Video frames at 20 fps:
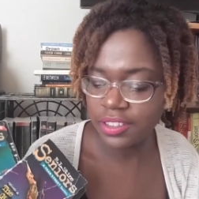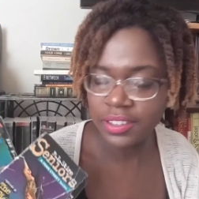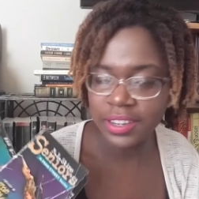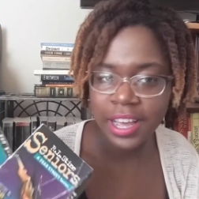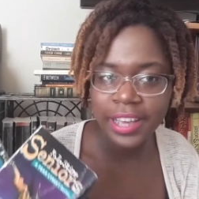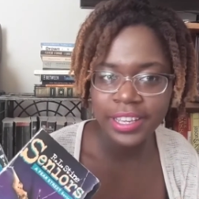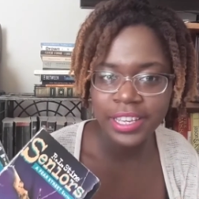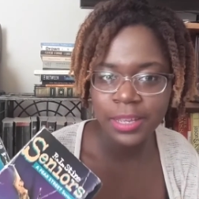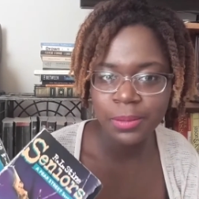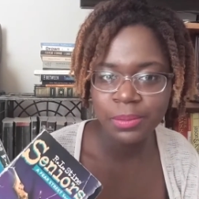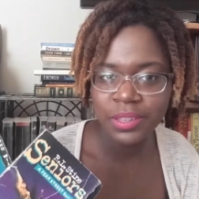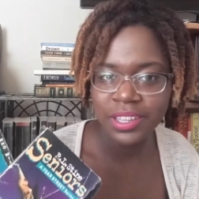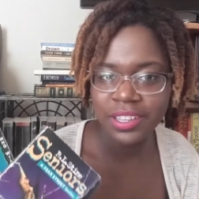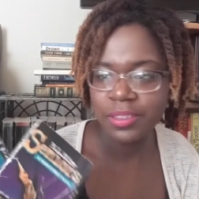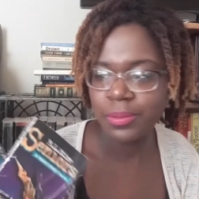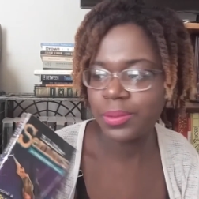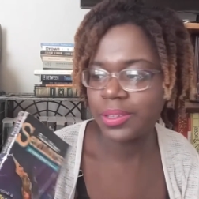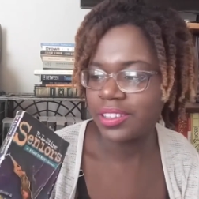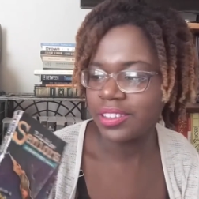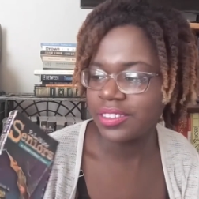to not keep
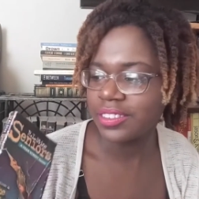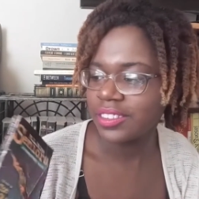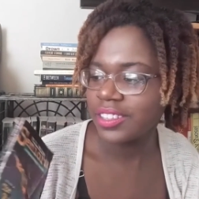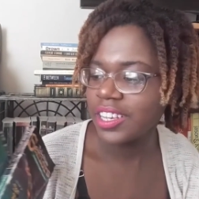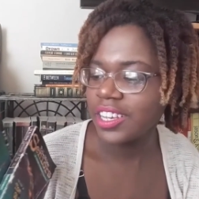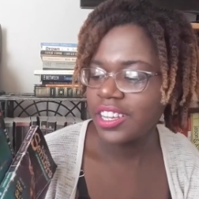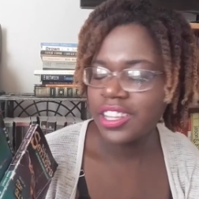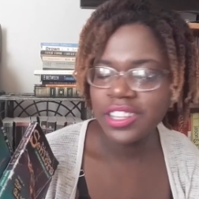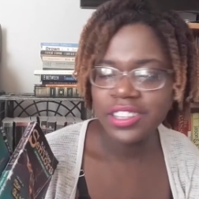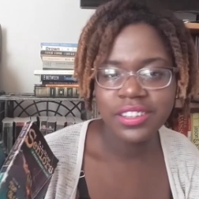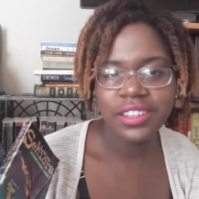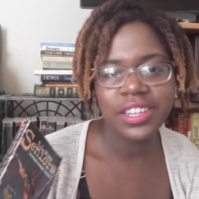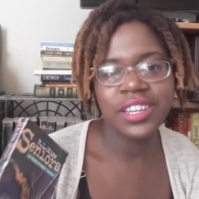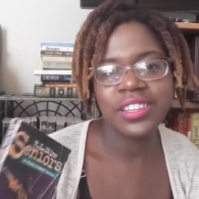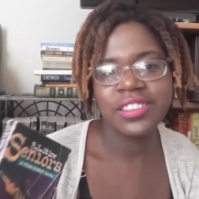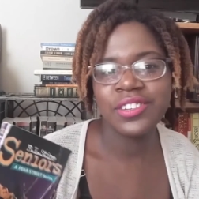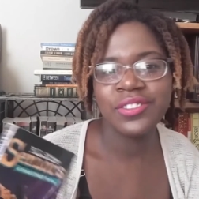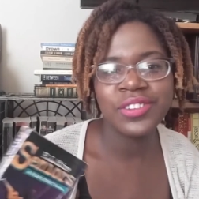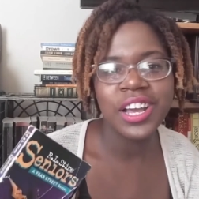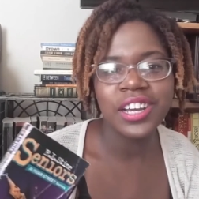these because,
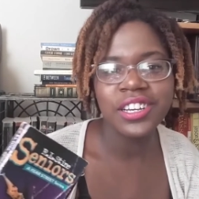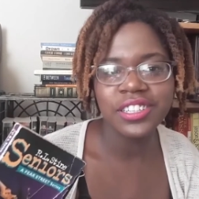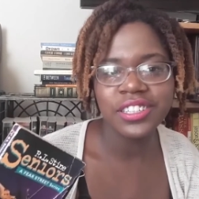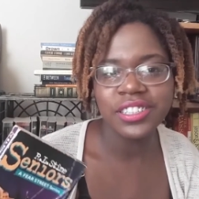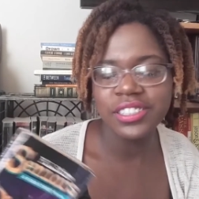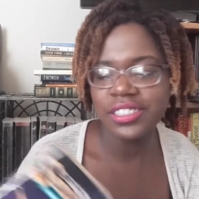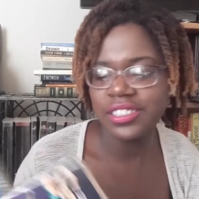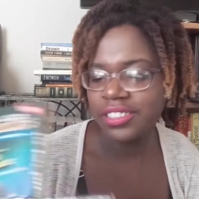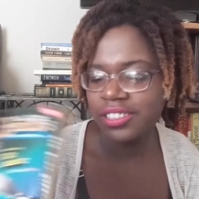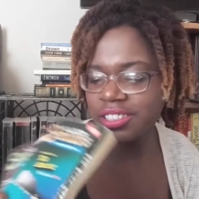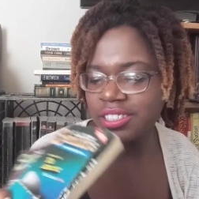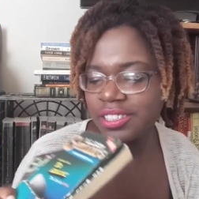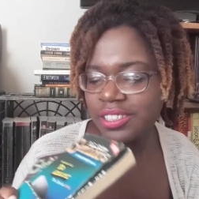yeah, they're not good.